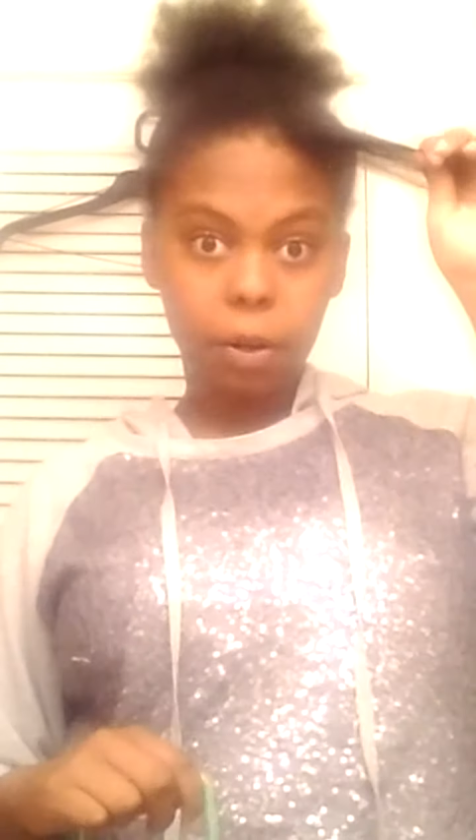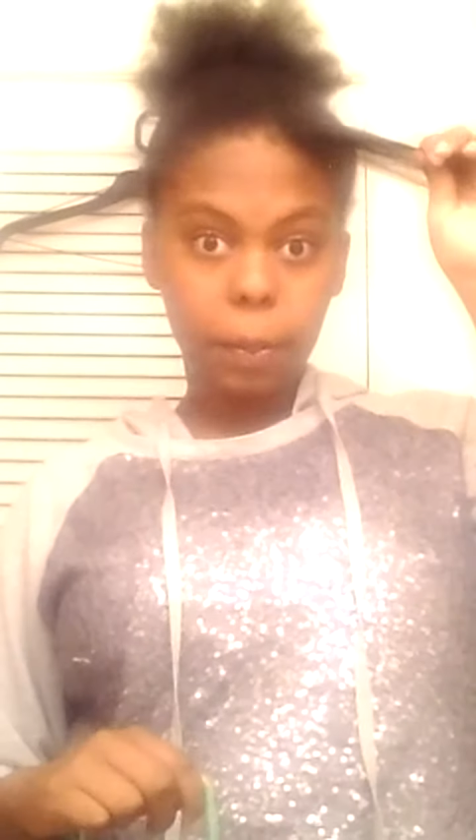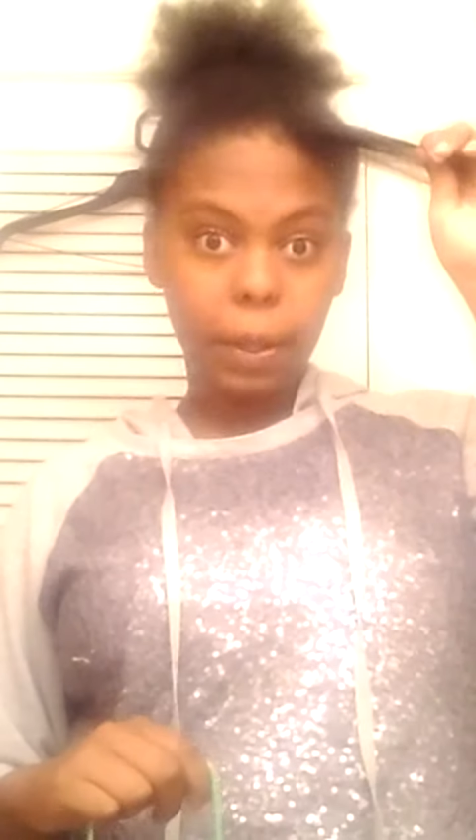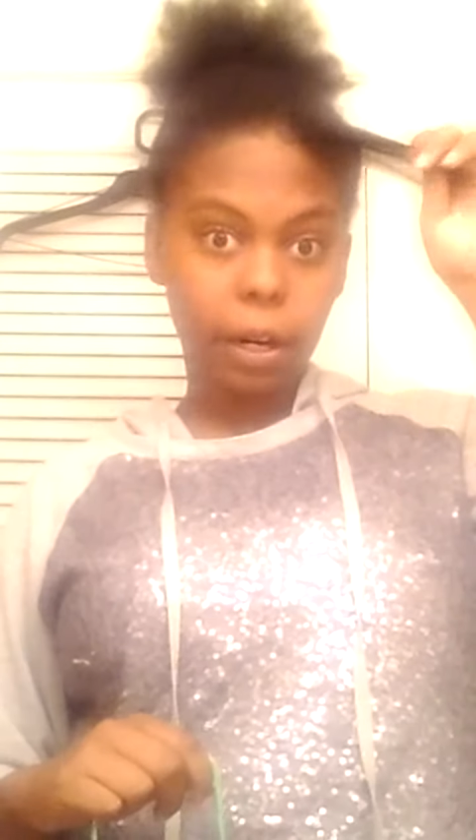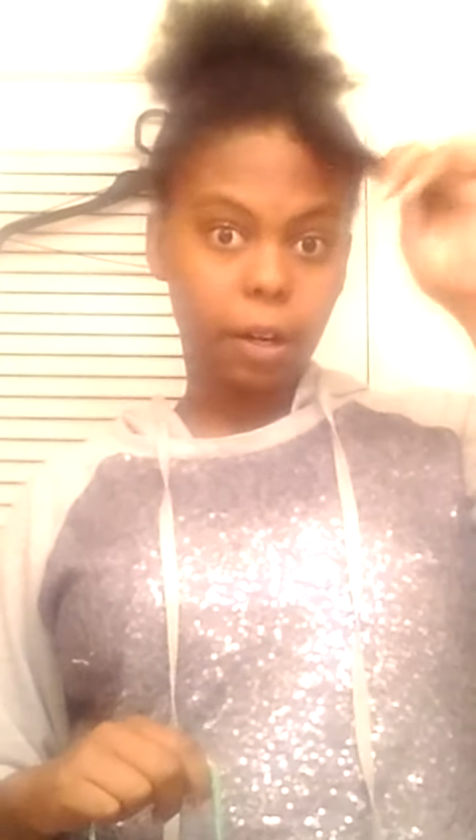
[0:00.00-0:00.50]
out
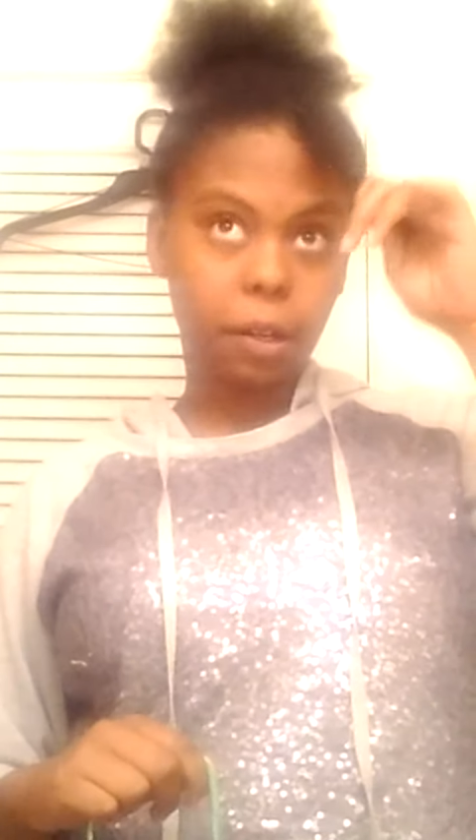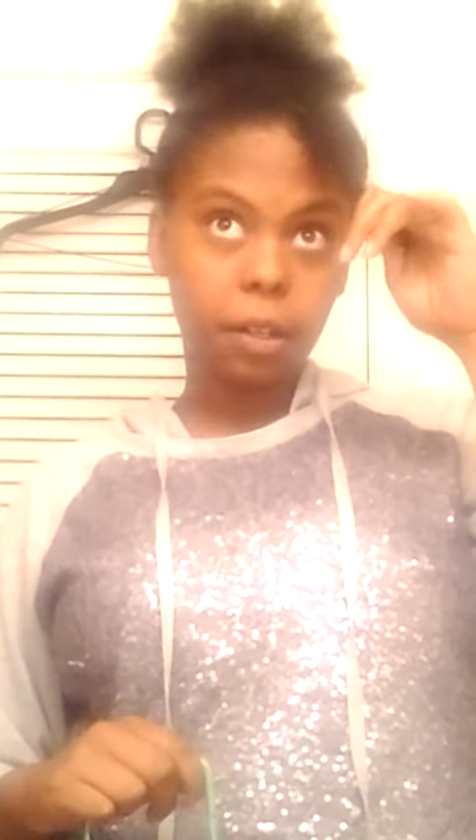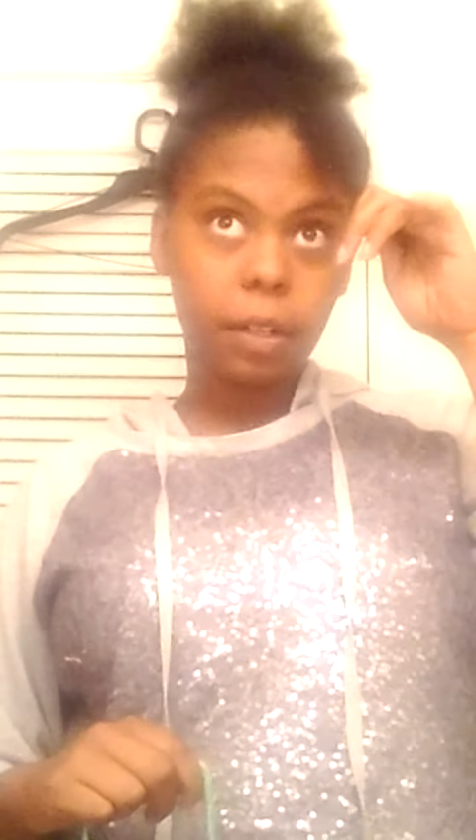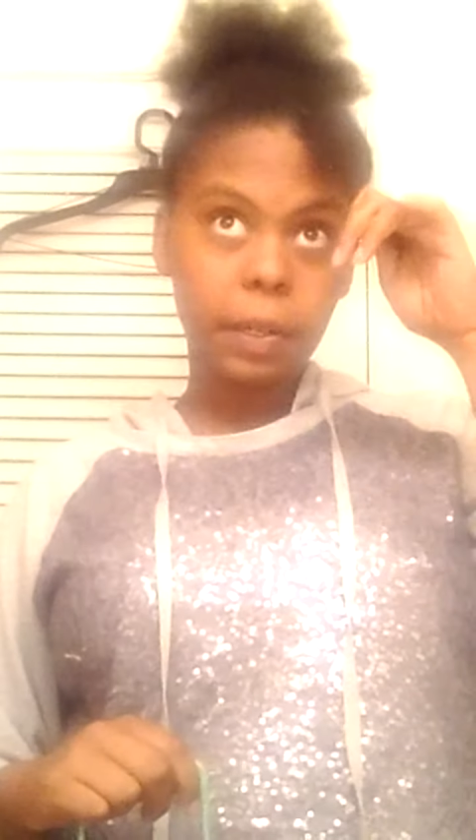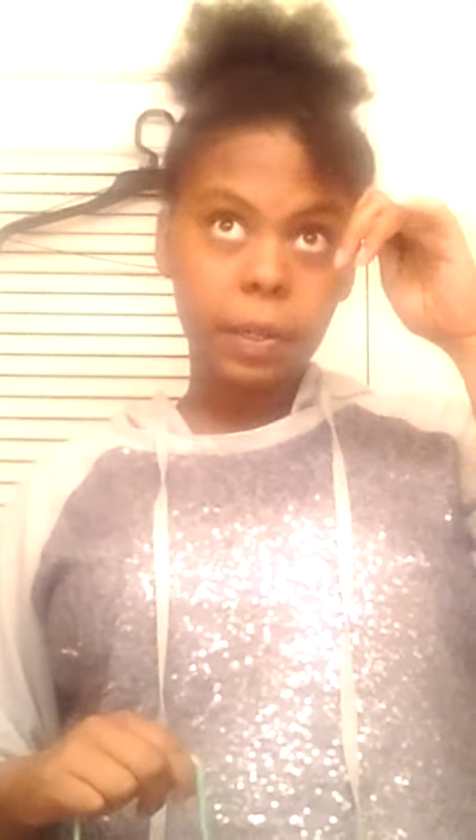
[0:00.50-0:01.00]

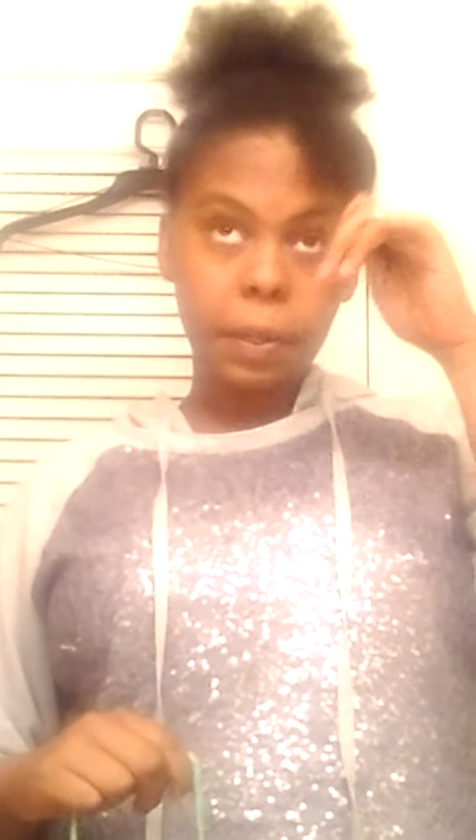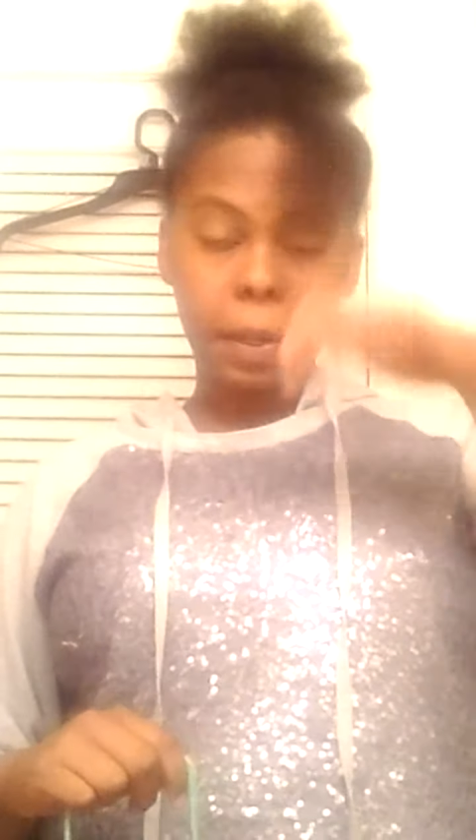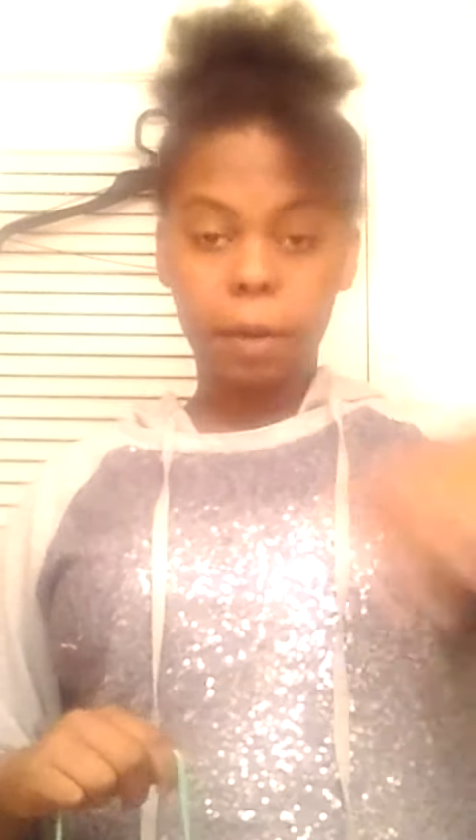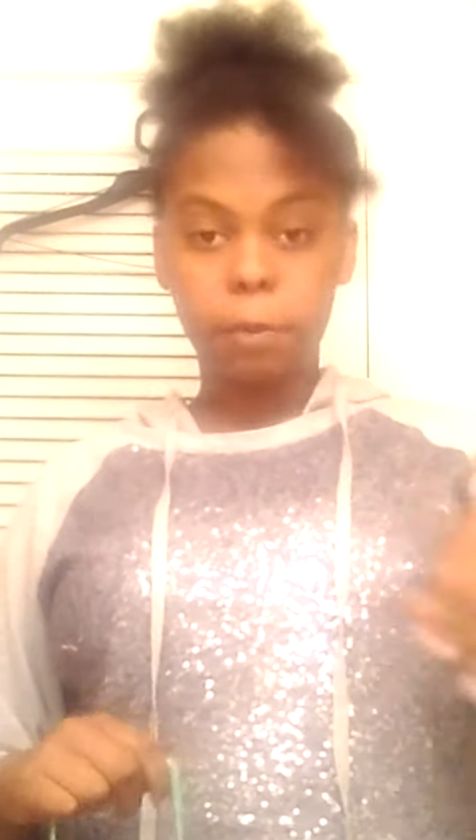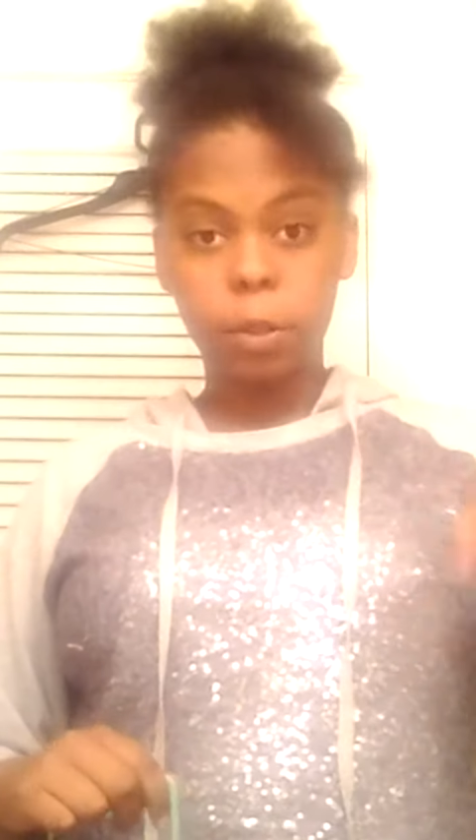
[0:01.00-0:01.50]
apart
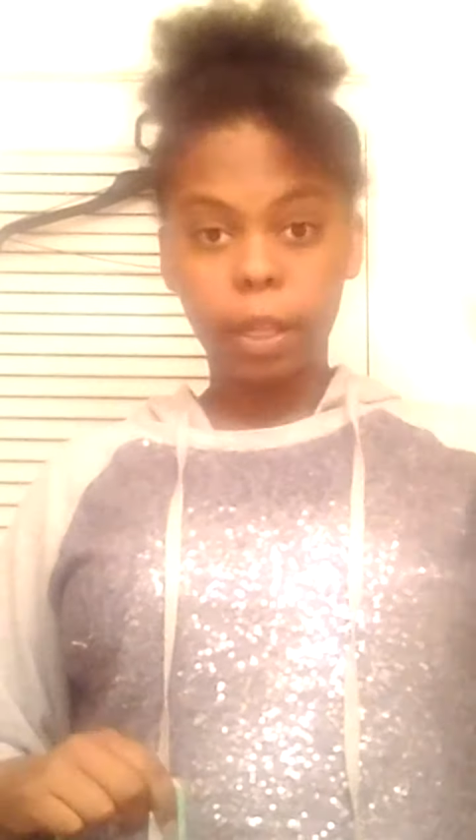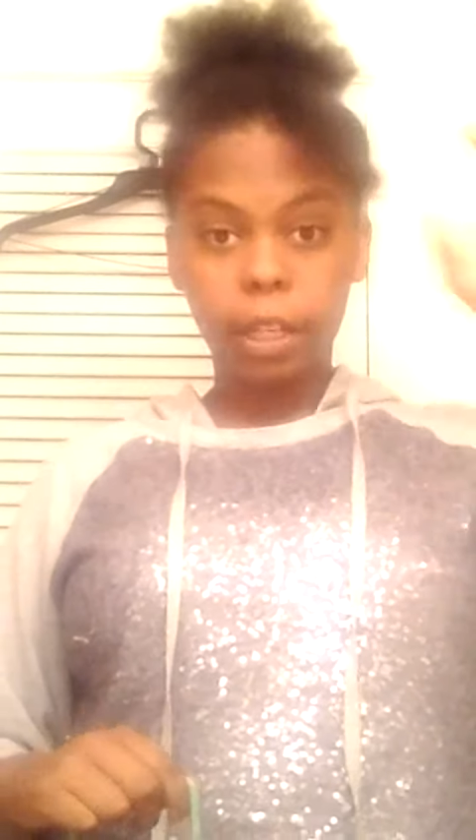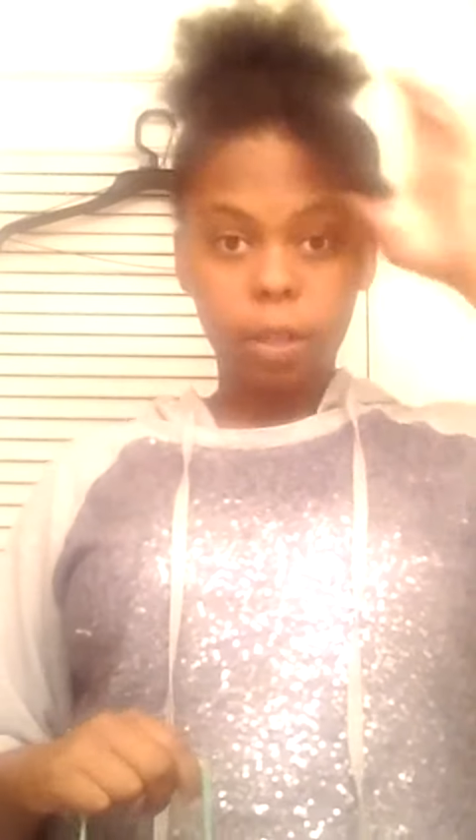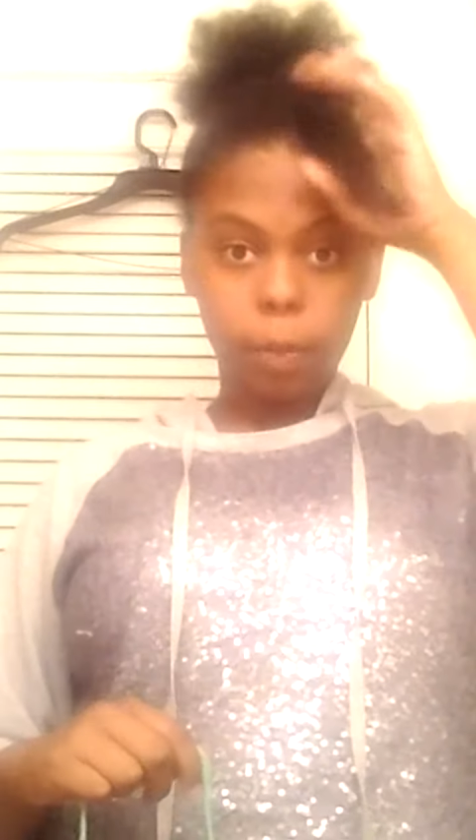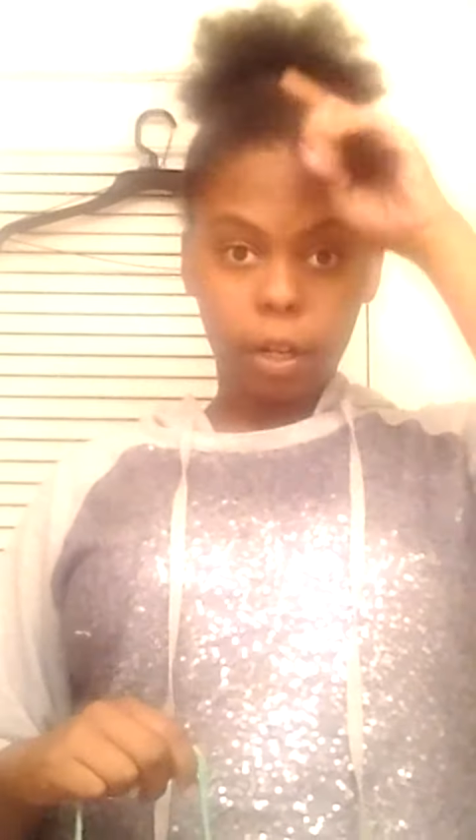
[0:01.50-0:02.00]
however you
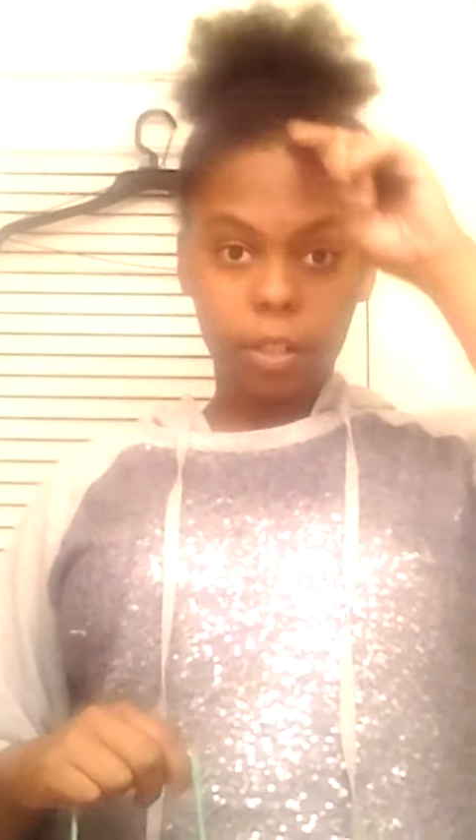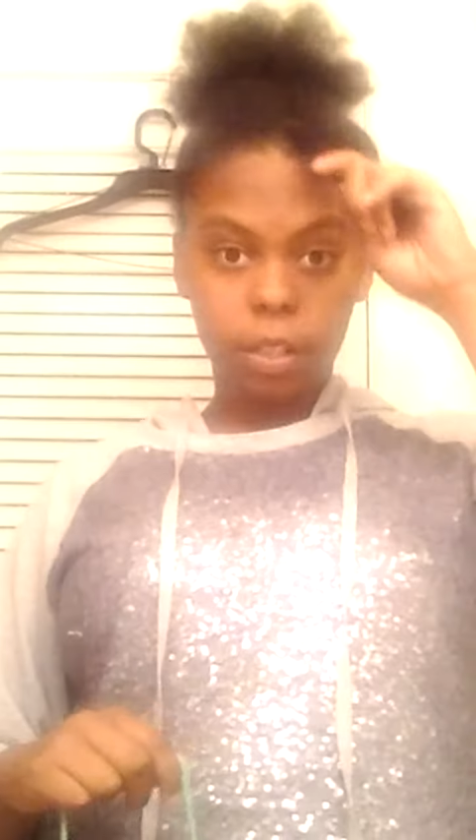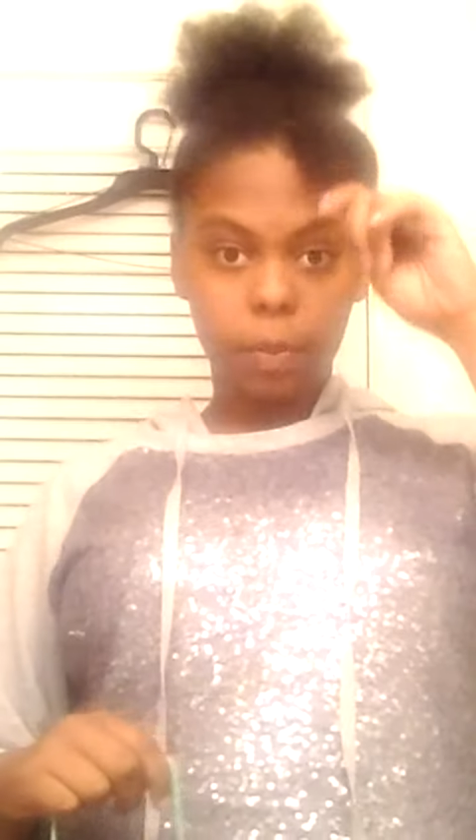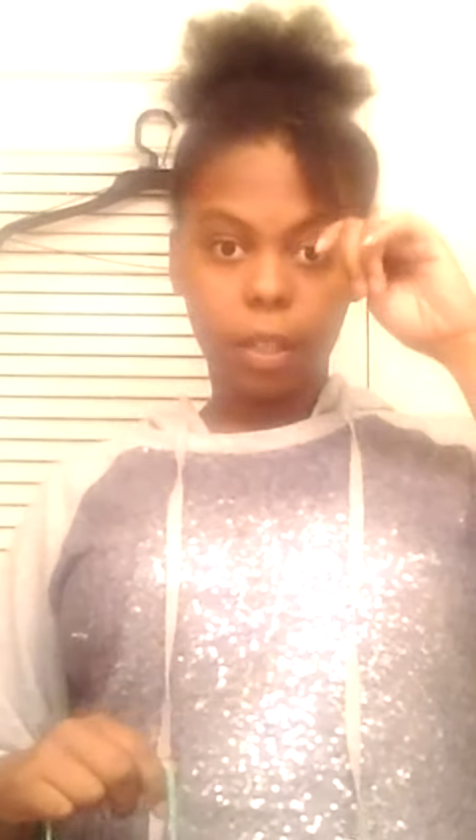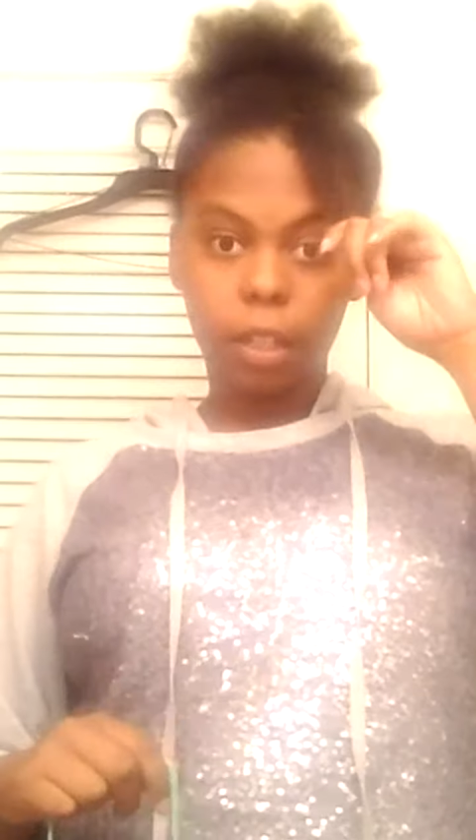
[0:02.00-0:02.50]
like your
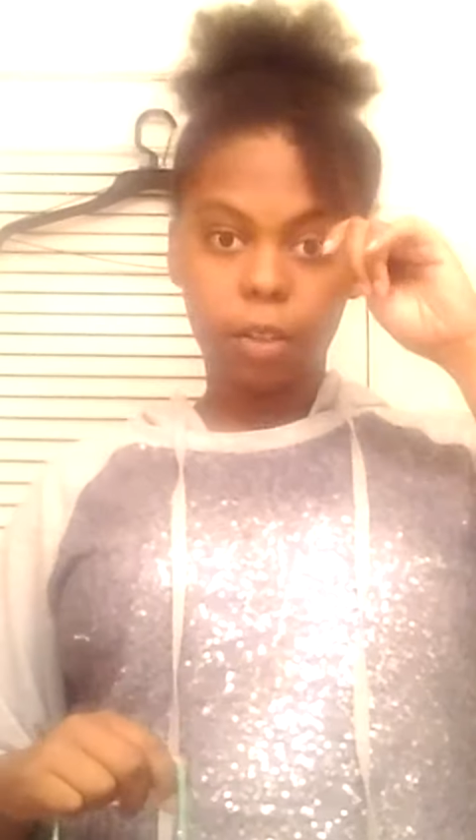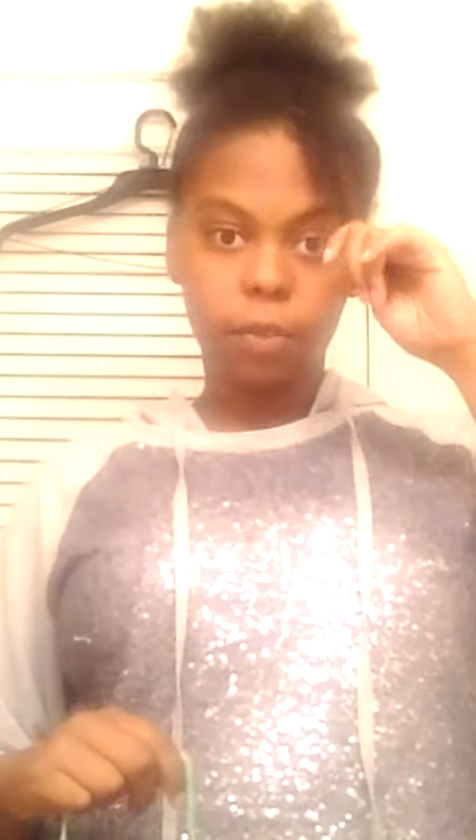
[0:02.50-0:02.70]
parts to be.